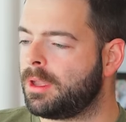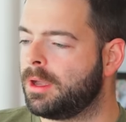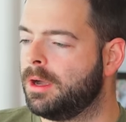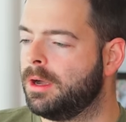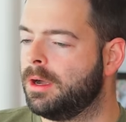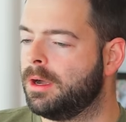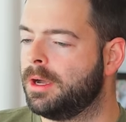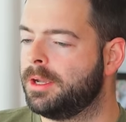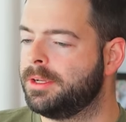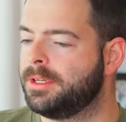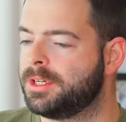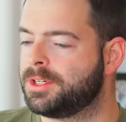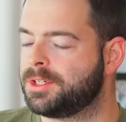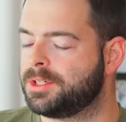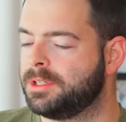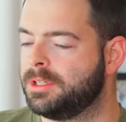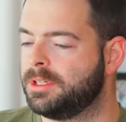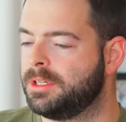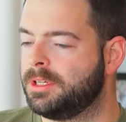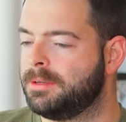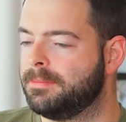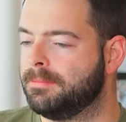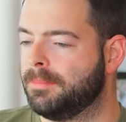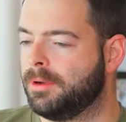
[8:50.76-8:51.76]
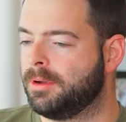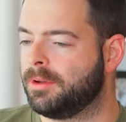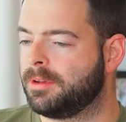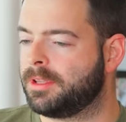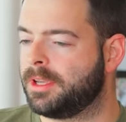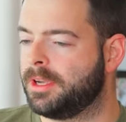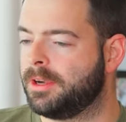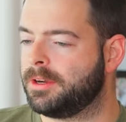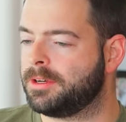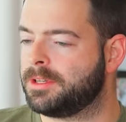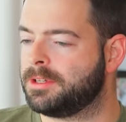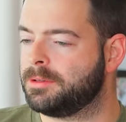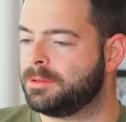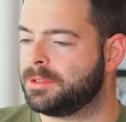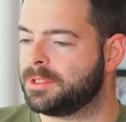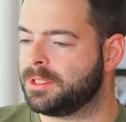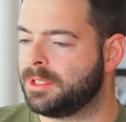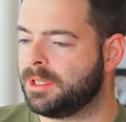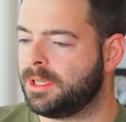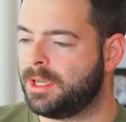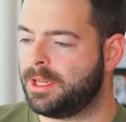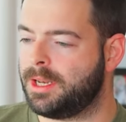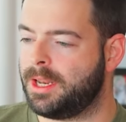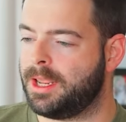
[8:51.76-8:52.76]
Uh, additionally, malt character was
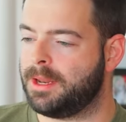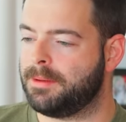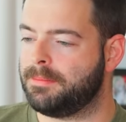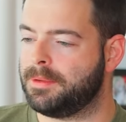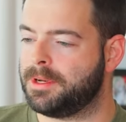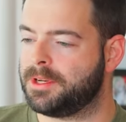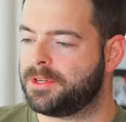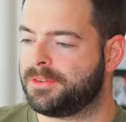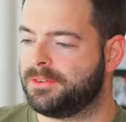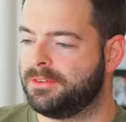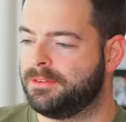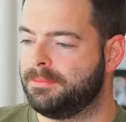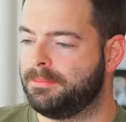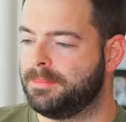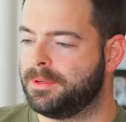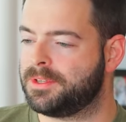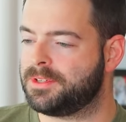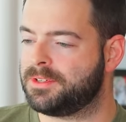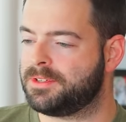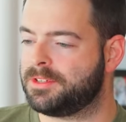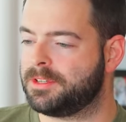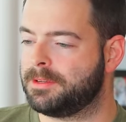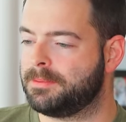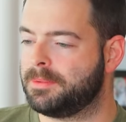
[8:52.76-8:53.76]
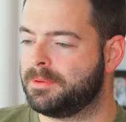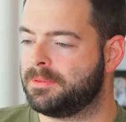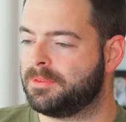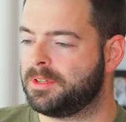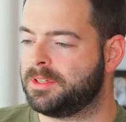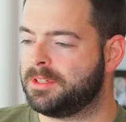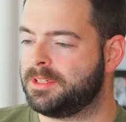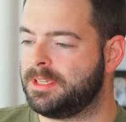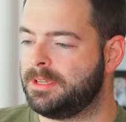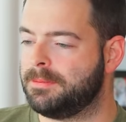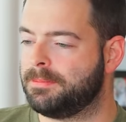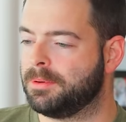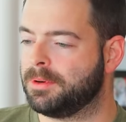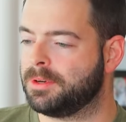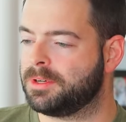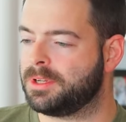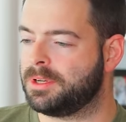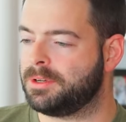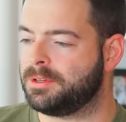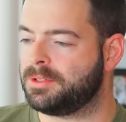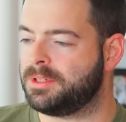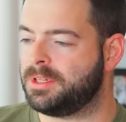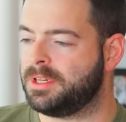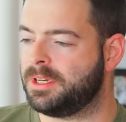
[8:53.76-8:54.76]
light and missed some of the deeper
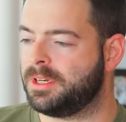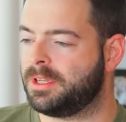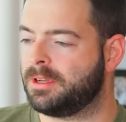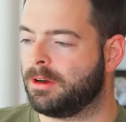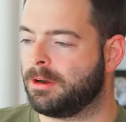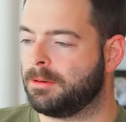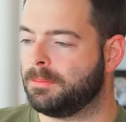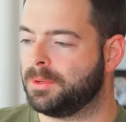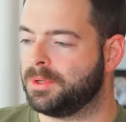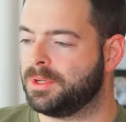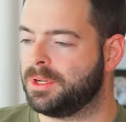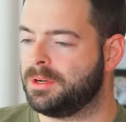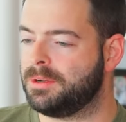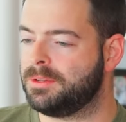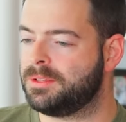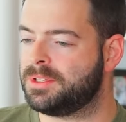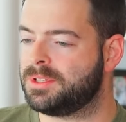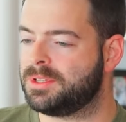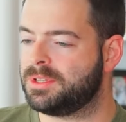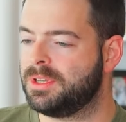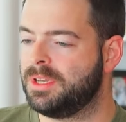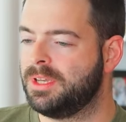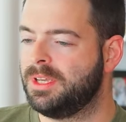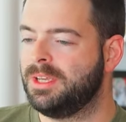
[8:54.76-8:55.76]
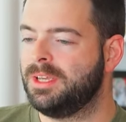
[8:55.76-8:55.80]
toasty and caramel notes.